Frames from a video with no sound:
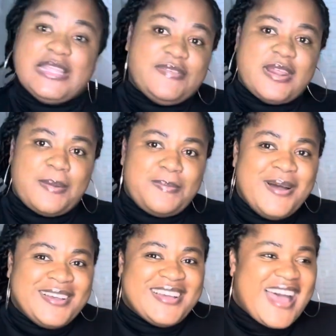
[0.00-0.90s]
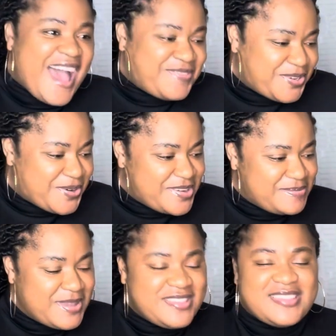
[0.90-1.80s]
leave it up after
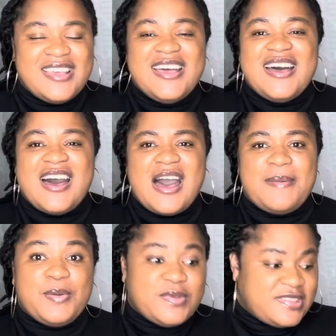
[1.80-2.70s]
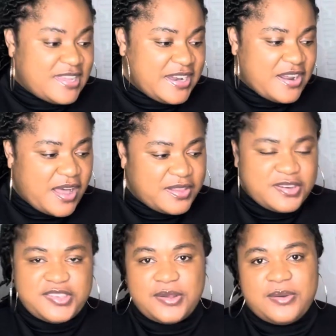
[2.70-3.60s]
Christmas. Um, it was ten dollars,
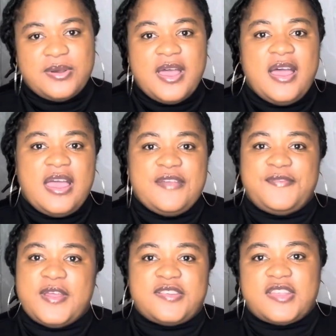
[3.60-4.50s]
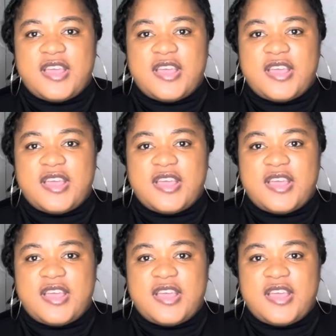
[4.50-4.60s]
so if there's a